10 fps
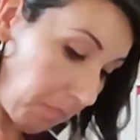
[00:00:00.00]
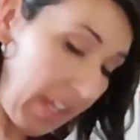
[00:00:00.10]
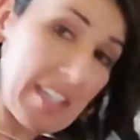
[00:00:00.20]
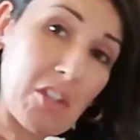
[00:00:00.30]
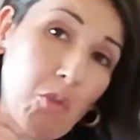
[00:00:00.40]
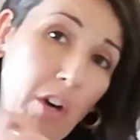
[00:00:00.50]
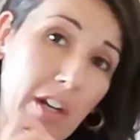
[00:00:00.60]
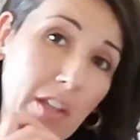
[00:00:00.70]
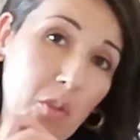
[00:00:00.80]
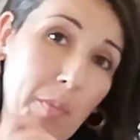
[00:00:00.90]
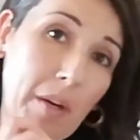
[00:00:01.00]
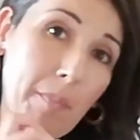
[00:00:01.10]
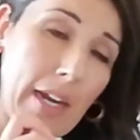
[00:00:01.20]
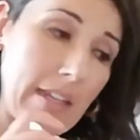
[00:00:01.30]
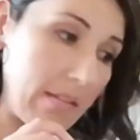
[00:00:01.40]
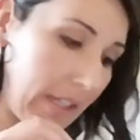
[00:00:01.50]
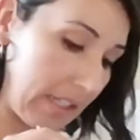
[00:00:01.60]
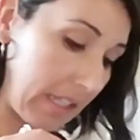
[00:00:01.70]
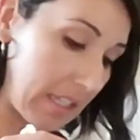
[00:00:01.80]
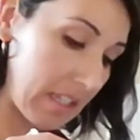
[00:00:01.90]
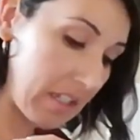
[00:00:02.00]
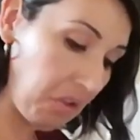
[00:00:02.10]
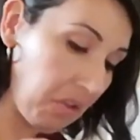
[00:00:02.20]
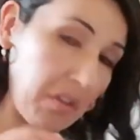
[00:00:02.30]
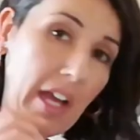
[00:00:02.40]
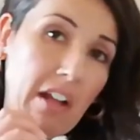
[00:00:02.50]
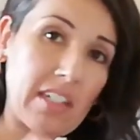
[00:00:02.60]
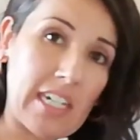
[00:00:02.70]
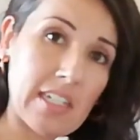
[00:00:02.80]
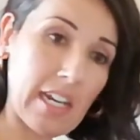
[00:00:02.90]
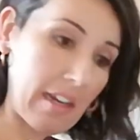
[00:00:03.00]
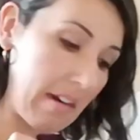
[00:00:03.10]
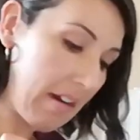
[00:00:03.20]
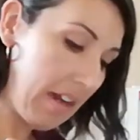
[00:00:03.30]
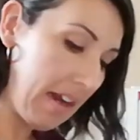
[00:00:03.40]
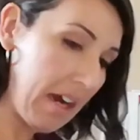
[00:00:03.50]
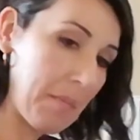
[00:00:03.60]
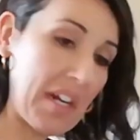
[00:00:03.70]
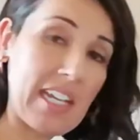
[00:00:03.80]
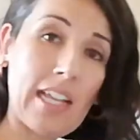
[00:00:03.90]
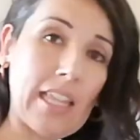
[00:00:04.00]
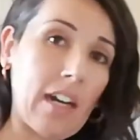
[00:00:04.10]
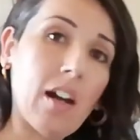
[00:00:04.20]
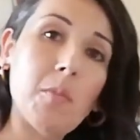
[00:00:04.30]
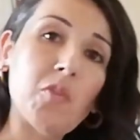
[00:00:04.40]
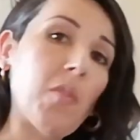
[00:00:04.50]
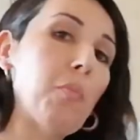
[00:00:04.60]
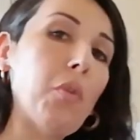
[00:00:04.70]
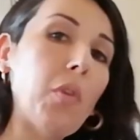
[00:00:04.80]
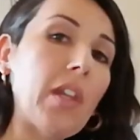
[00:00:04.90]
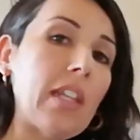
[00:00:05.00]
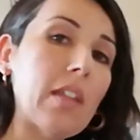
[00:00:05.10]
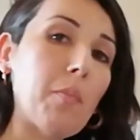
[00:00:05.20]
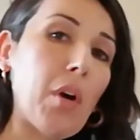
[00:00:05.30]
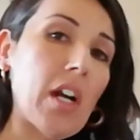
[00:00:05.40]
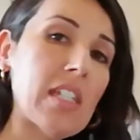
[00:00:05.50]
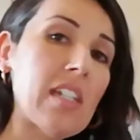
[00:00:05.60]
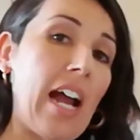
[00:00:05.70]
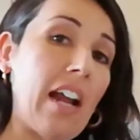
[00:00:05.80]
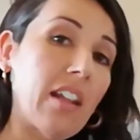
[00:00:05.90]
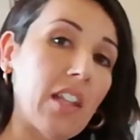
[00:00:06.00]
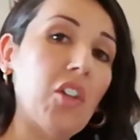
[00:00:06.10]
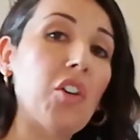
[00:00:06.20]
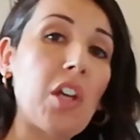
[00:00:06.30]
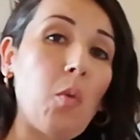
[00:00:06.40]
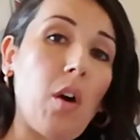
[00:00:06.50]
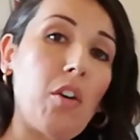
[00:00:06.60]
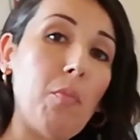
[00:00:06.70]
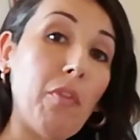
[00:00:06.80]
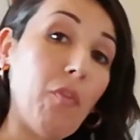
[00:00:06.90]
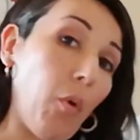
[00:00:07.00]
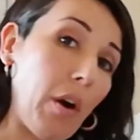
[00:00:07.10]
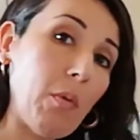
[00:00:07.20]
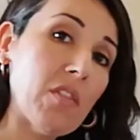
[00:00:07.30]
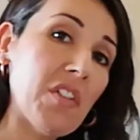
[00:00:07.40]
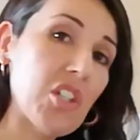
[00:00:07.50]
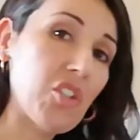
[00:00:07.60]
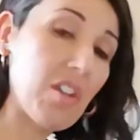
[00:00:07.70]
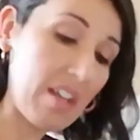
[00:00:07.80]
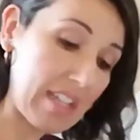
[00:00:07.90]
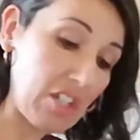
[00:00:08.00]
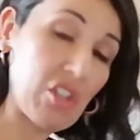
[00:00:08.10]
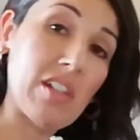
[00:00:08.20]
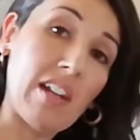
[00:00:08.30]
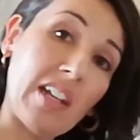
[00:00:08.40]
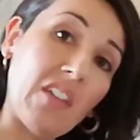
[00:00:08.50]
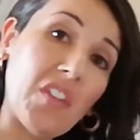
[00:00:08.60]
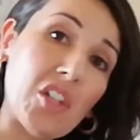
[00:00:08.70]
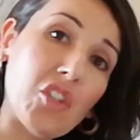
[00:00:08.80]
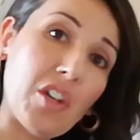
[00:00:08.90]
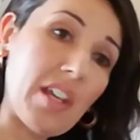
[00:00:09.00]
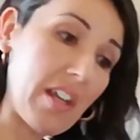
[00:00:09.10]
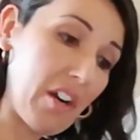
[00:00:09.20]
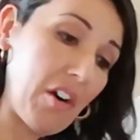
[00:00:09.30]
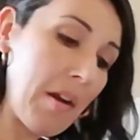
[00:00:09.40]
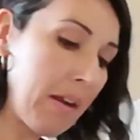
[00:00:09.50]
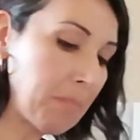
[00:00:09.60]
It's still got a little bit of bite, like it's still al dente. And again, that comes from pulling the pasta out of the cooking water before it was finished cooking and then just letting it finish cooking here.